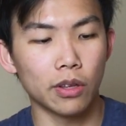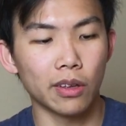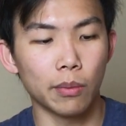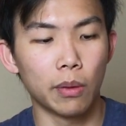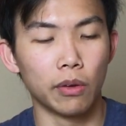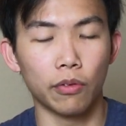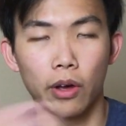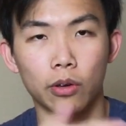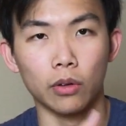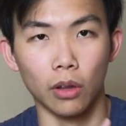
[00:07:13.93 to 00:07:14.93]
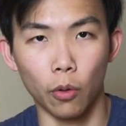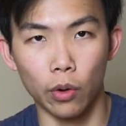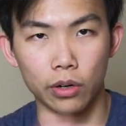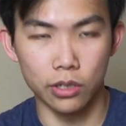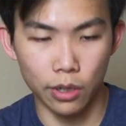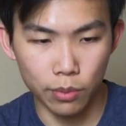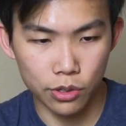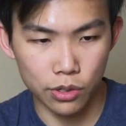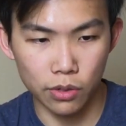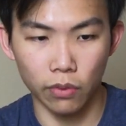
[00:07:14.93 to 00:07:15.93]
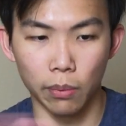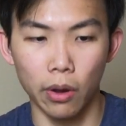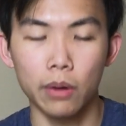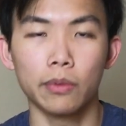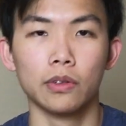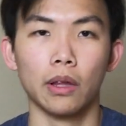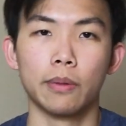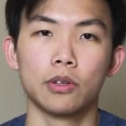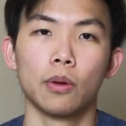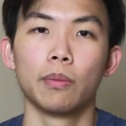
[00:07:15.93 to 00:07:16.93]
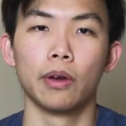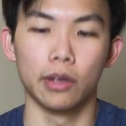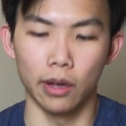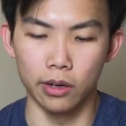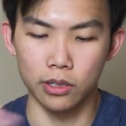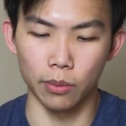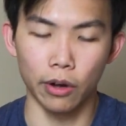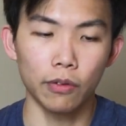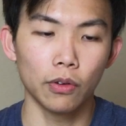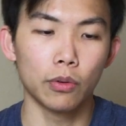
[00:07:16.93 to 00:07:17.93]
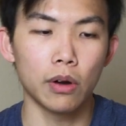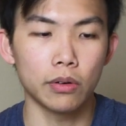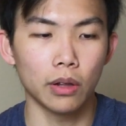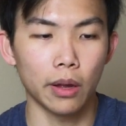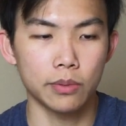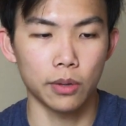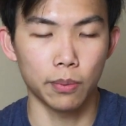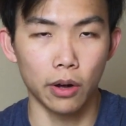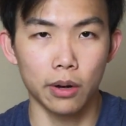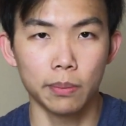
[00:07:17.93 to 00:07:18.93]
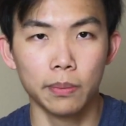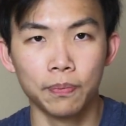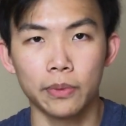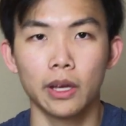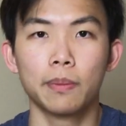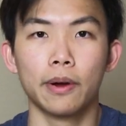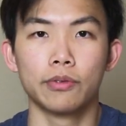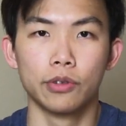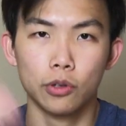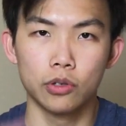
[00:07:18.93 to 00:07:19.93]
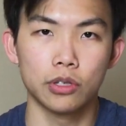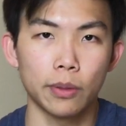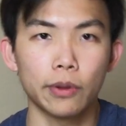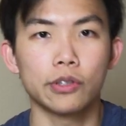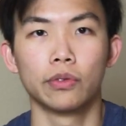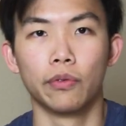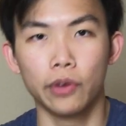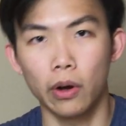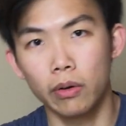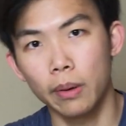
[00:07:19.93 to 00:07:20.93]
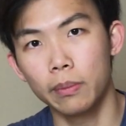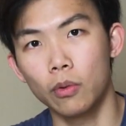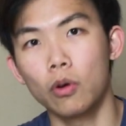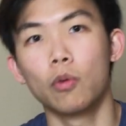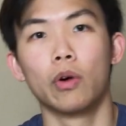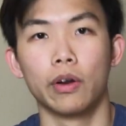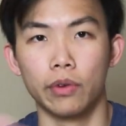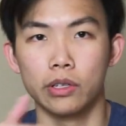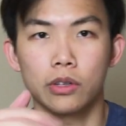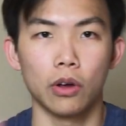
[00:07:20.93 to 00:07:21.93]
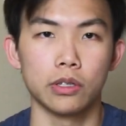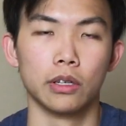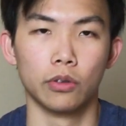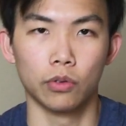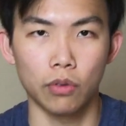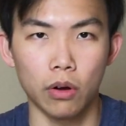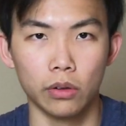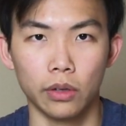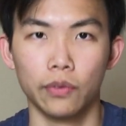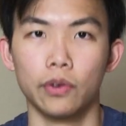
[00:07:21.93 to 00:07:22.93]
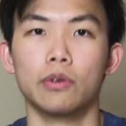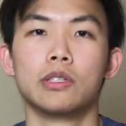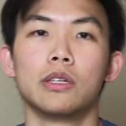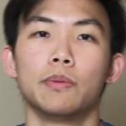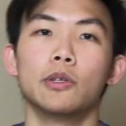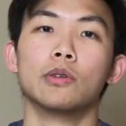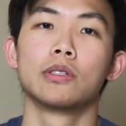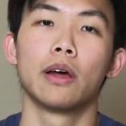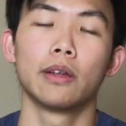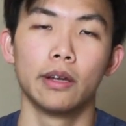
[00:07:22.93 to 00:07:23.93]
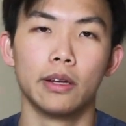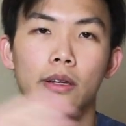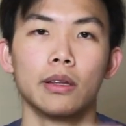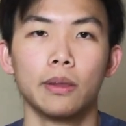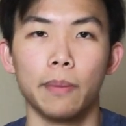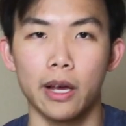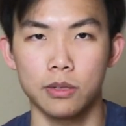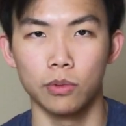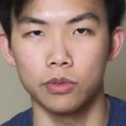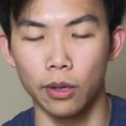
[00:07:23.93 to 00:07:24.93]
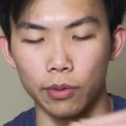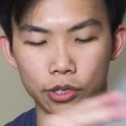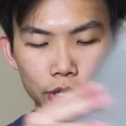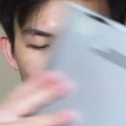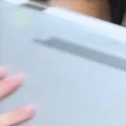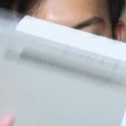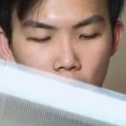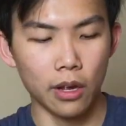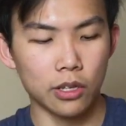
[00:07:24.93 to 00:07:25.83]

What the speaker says: So I was thinking maybe if I could lower the temperatures of the bottom of the laptop by getting some airflow around the laptop bottom, it might reduce the temperature of the VRM or whatever is causing it to throttle, even though the CPU is not hitting the maximum temperature.